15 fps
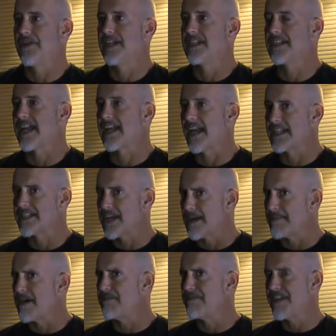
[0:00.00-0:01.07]
And it's all
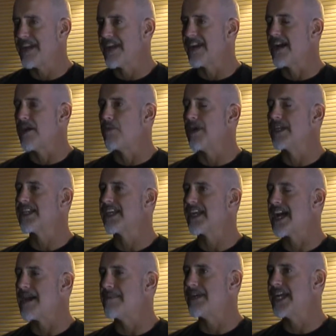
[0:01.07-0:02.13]
about figuring out what the
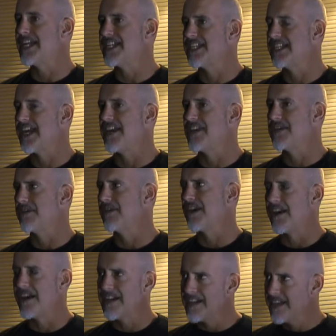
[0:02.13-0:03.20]
combinations are, and you
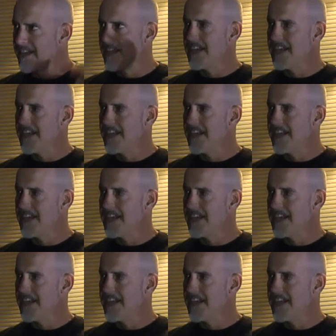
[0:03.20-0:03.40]
learn